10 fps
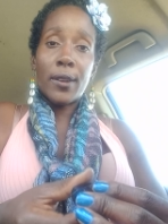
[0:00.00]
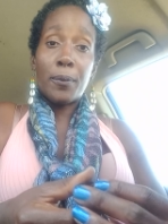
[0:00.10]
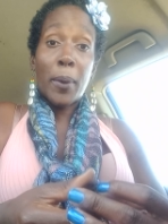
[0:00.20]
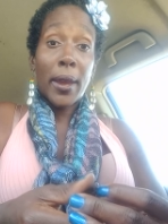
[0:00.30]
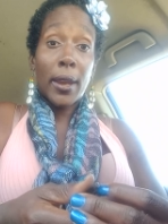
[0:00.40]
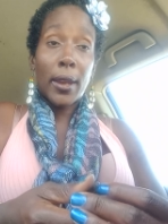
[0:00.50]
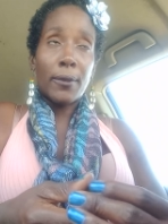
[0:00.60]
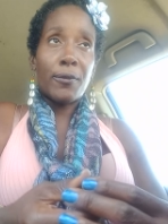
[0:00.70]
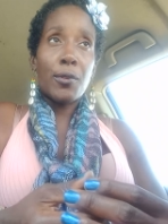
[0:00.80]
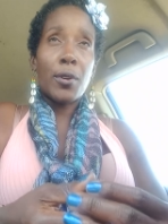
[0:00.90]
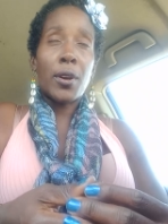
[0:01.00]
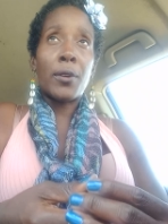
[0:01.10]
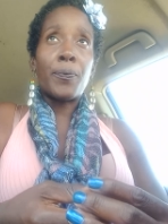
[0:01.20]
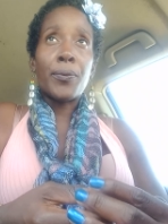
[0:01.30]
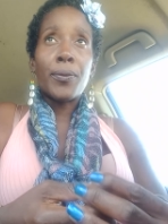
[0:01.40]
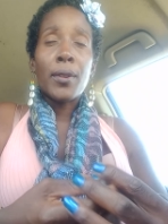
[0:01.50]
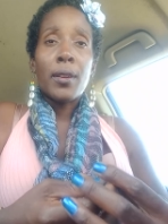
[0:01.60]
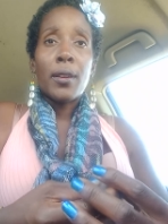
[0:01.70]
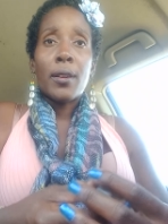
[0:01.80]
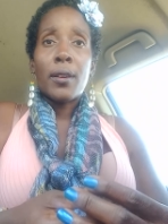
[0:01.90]
of pain for
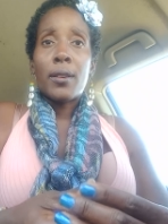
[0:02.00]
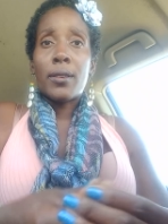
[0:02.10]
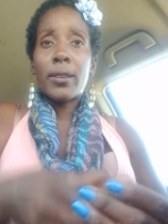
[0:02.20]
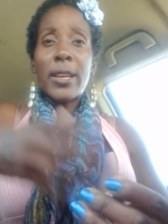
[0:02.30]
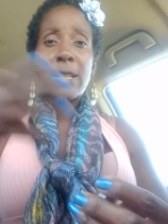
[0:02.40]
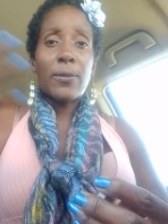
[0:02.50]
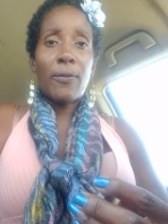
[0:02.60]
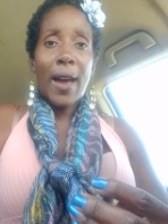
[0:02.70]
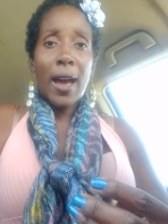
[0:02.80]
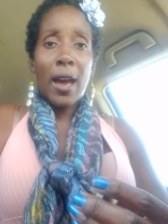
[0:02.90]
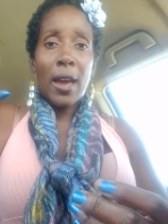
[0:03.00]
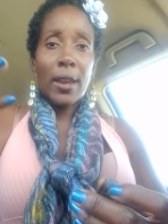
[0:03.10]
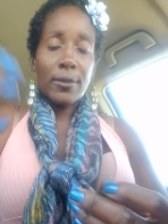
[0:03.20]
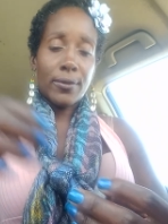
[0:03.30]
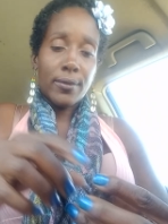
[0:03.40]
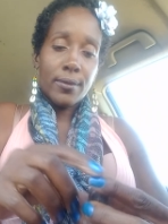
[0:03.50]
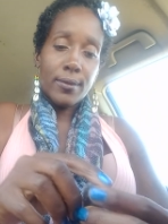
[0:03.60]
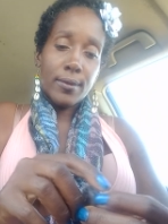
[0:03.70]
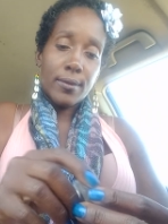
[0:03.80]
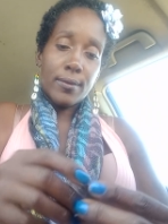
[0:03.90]
at least 5
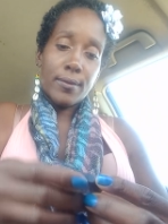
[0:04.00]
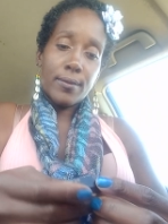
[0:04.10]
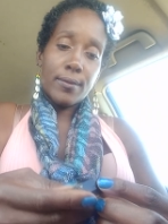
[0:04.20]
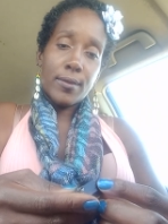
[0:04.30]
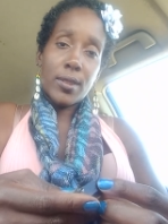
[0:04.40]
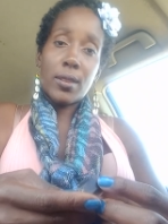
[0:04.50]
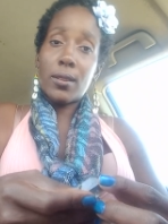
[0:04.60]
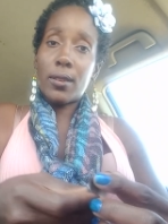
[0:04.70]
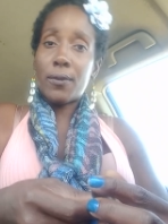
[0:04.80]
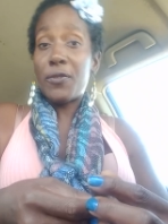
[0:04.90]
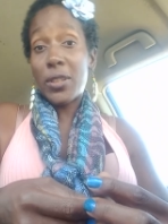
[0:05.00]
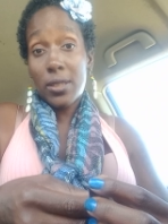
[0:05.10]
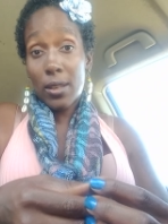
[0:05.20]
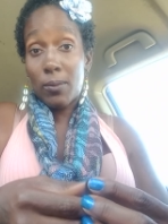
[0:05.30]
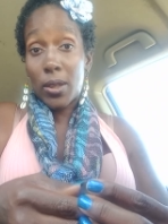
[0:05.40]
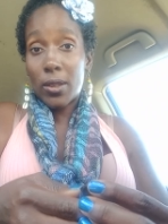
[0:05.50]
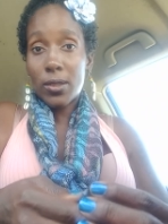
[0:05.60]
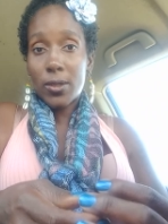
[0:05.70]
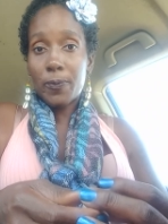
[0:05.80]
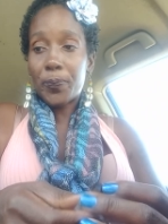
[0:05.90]
to 15
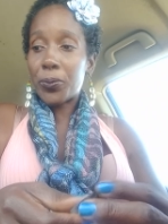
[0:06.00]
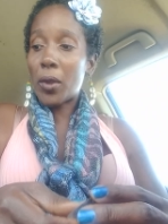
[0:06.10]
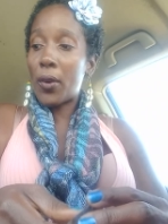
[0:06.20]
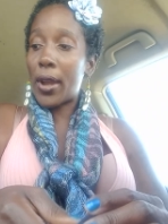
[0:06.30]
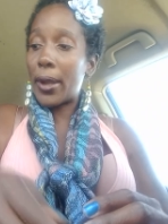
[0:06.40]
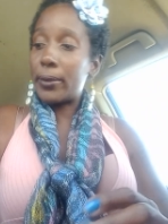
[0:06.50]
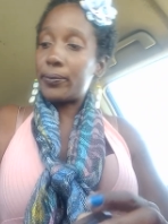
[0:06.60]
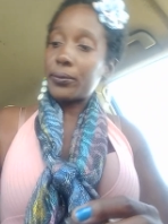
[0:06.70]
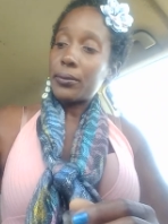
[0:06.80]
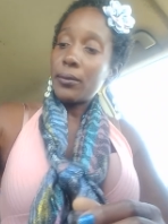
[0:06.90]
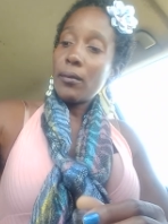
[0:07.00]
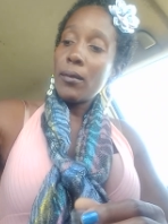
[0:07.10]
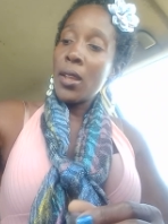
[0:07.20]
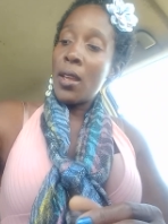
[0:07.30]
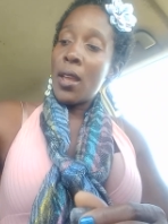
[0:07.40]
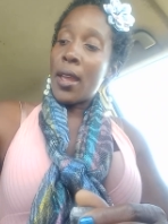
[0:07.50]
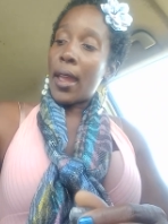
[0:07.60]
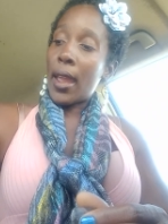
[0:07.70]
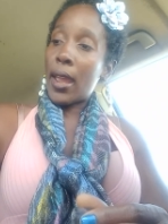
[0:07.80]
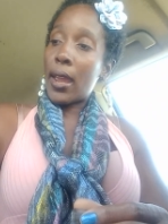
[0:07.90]
minutes. Okay,
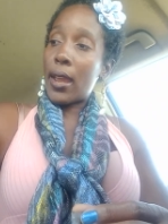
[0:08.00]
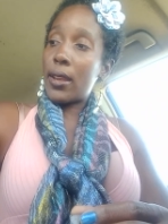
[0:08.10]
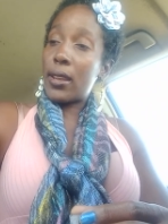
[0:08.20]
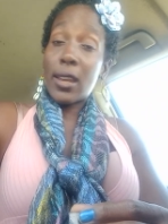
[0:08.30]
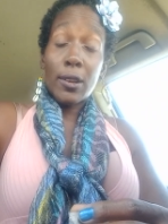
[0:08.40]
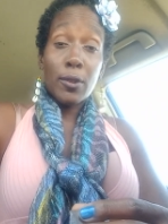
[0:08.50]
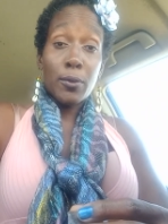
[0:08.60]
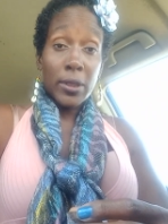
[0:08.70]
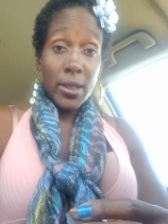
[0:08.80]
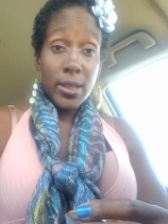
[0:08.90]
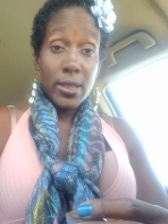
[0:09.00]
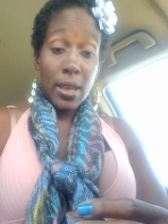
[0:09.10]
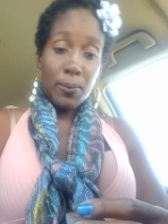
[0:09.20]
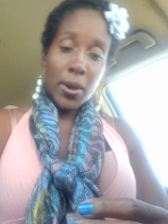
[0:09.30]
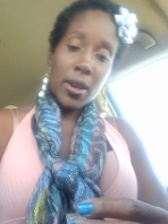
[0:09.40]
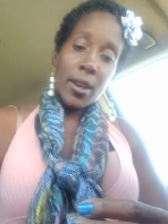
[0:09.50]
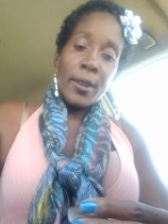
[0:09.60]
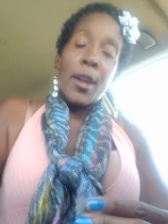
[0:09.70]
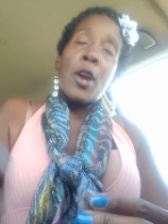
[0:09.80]
and it'll release that pain.